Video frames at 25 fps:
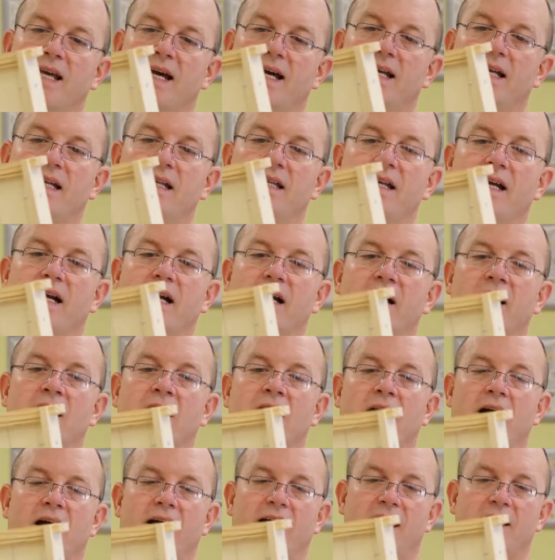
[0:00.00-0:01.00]
that in there,
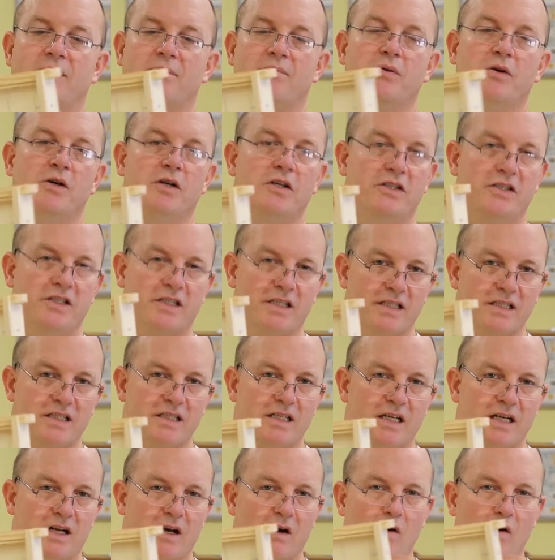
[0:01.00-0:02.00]
I can push and it's going to